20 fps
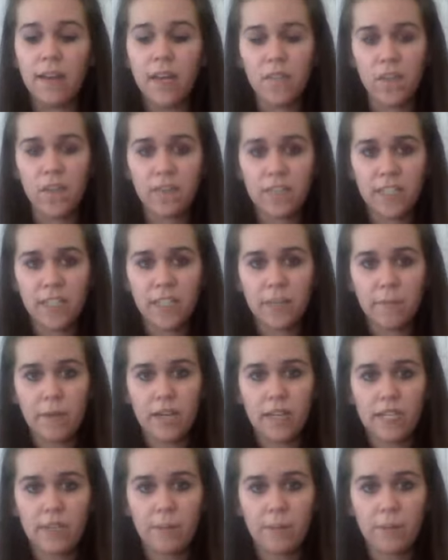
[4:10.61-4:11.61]
15
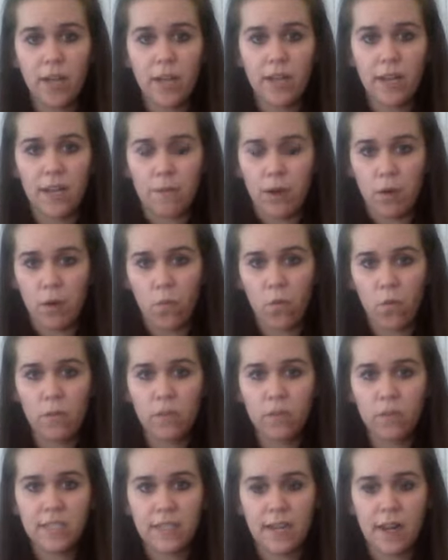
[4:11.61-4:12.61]
minutes to plug in my
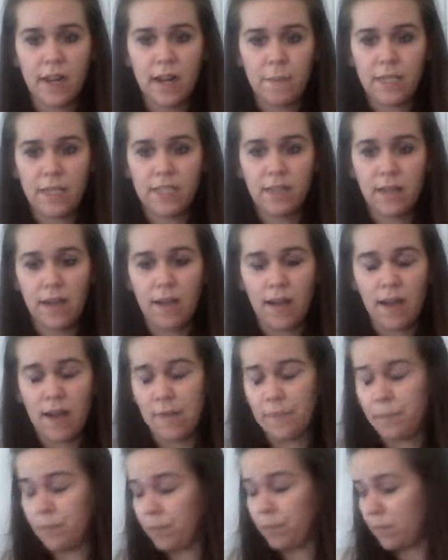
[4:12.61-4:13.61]
warmer, set up
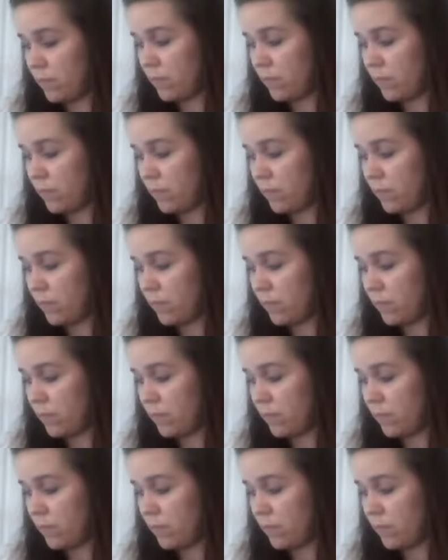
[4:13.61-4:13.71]
my